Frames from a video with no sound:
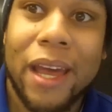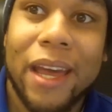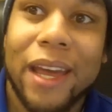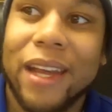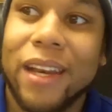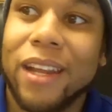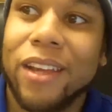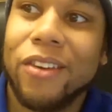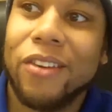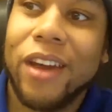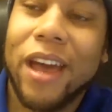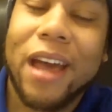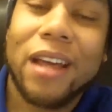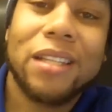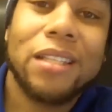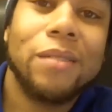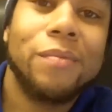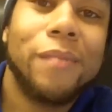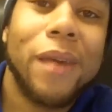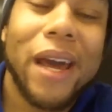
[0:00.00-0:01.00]
And then you can
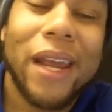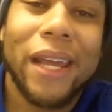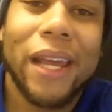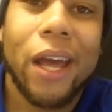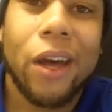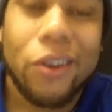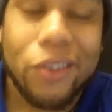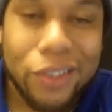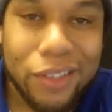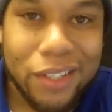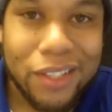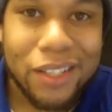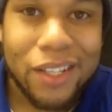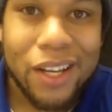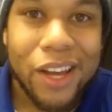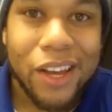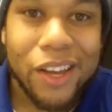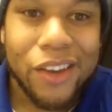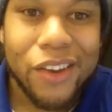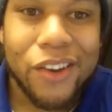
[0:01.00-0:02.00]
have somebody else,
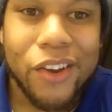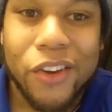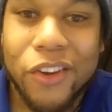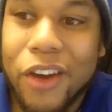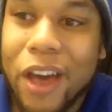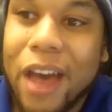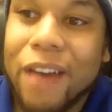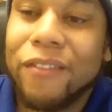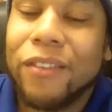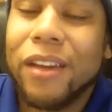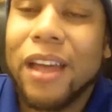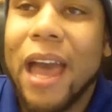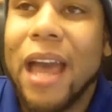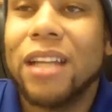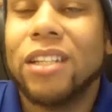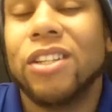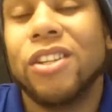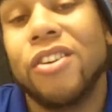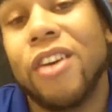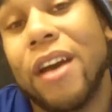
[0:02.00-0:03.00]
You know, you have
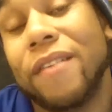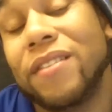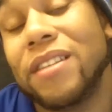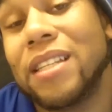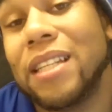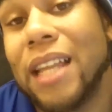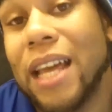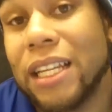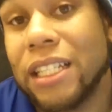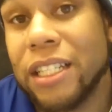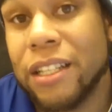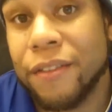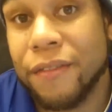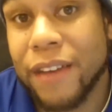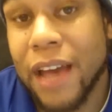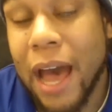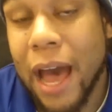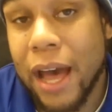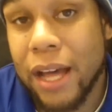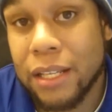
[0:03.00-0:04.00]
a selection
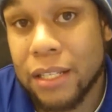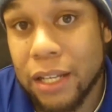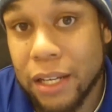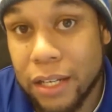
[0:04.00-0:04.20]
of guys,